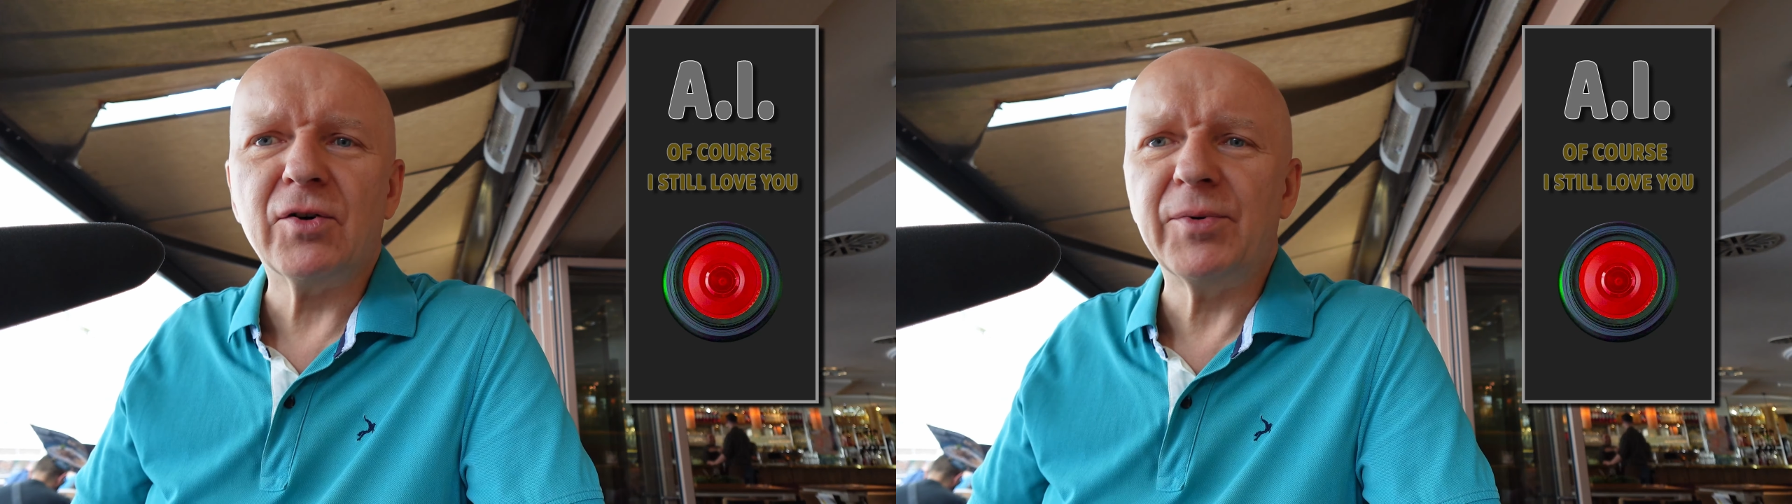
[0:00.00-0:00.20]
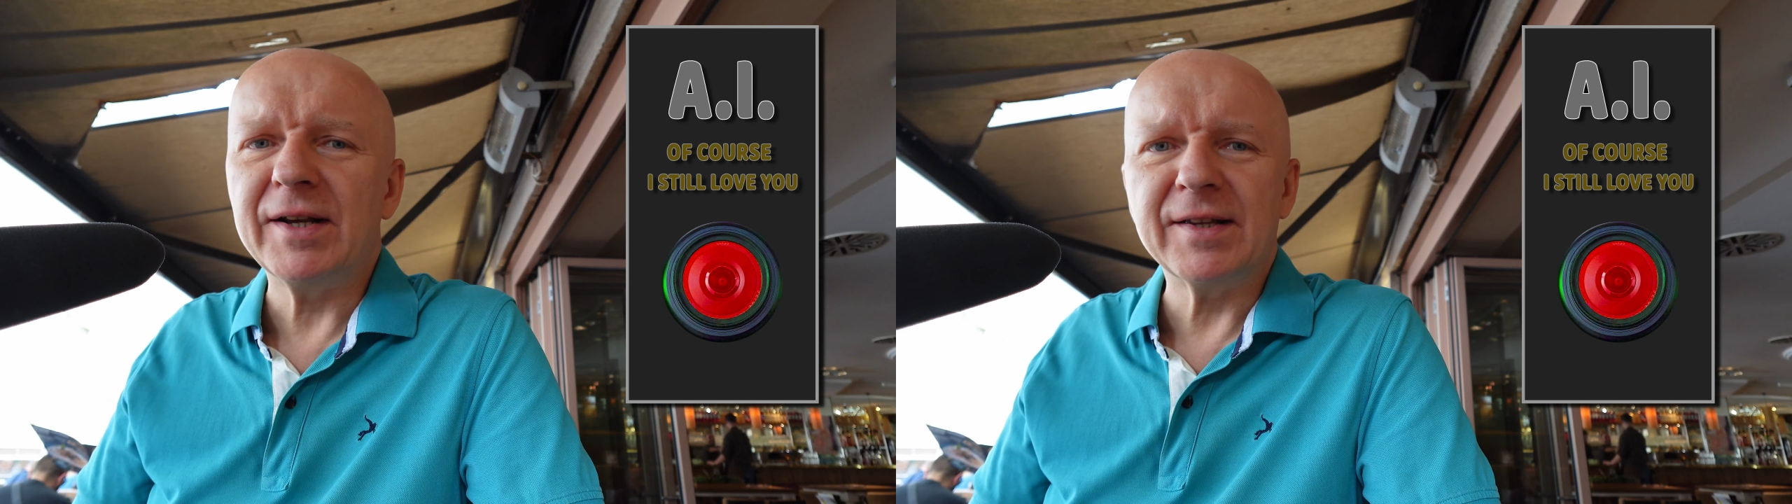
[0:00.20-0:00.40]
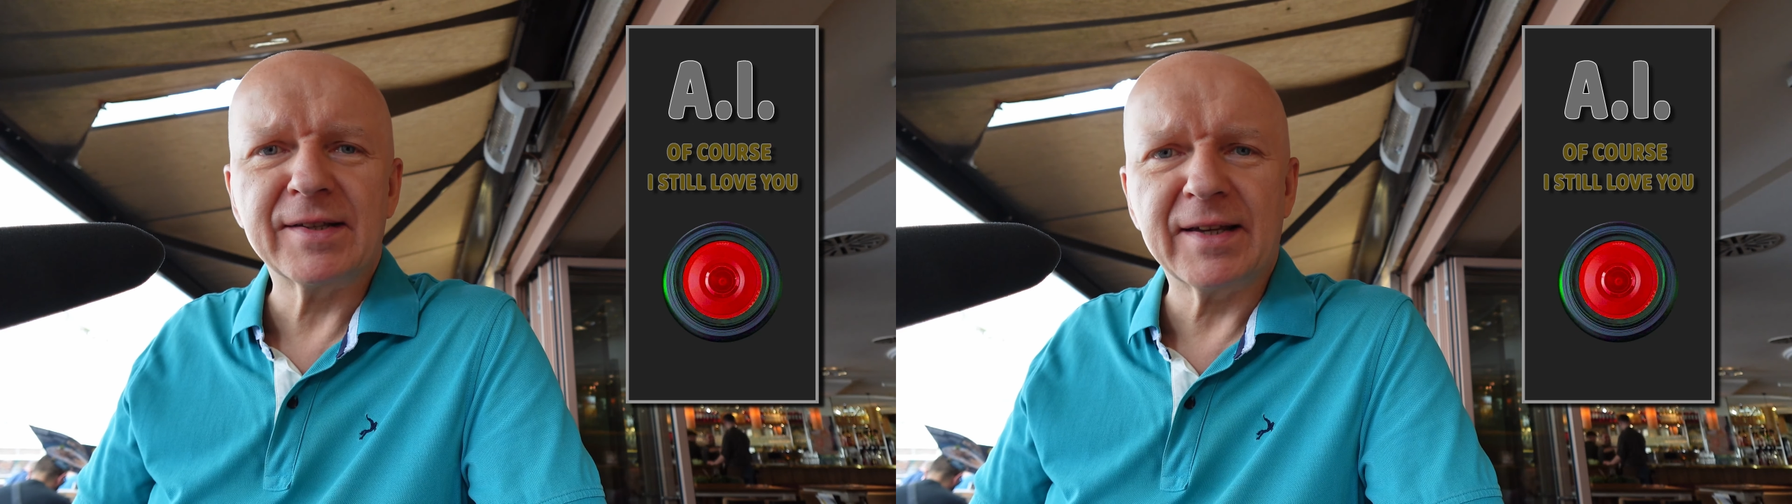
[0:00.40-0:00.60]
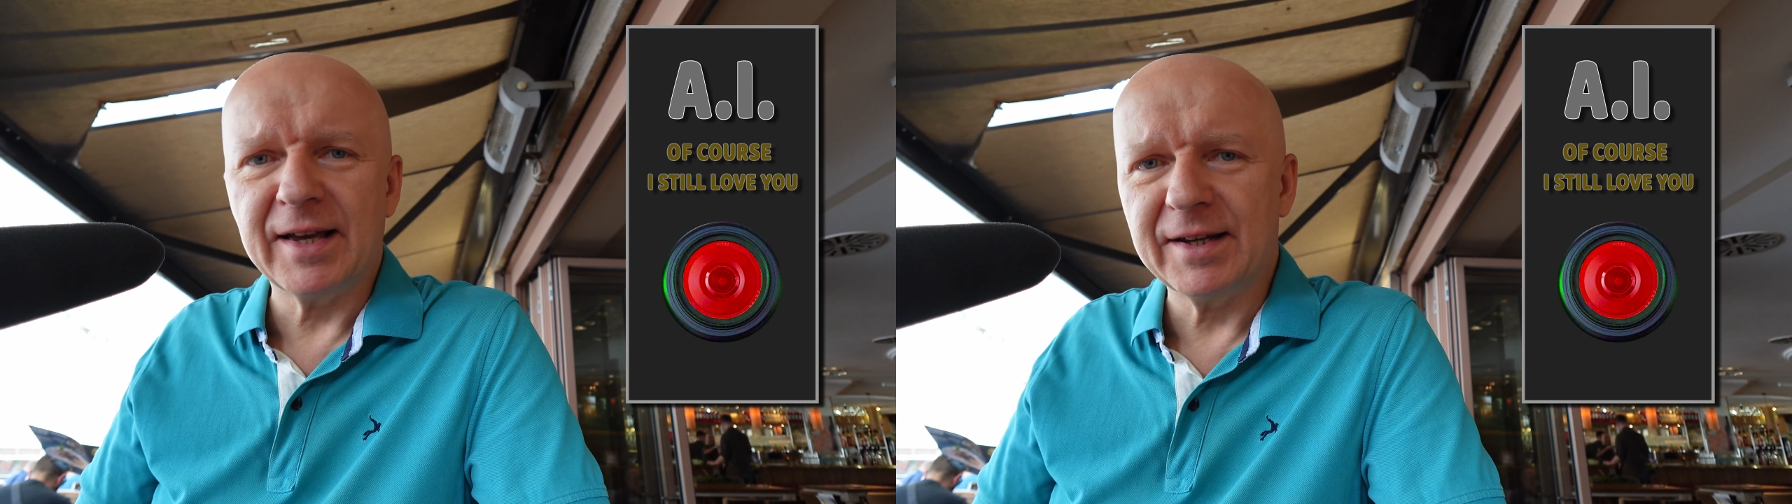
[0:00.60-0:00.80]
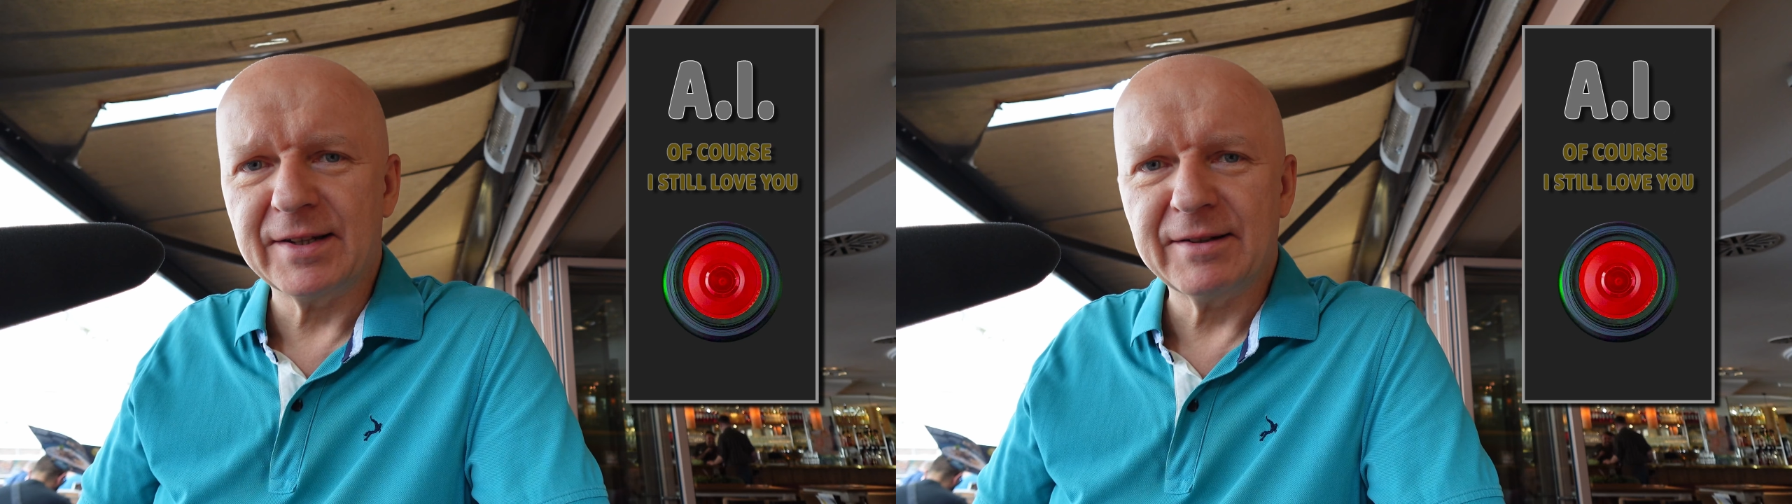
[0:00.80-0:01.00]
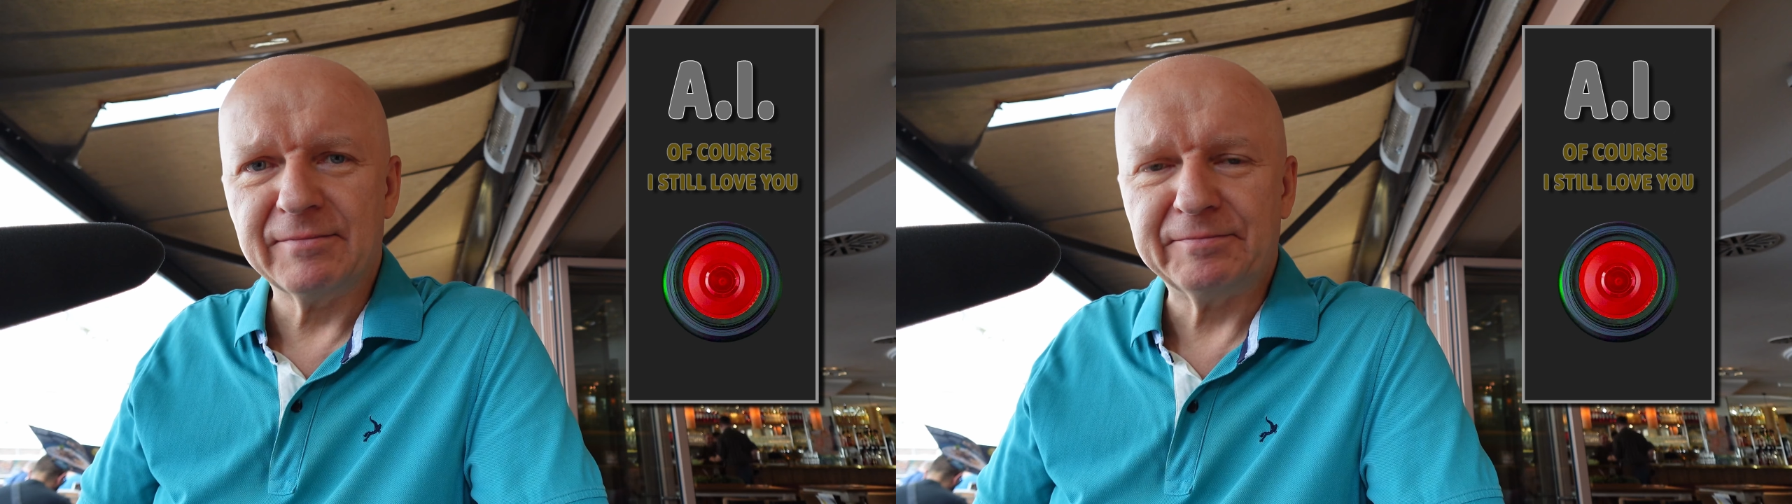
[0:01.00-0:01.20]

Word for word: already skinned.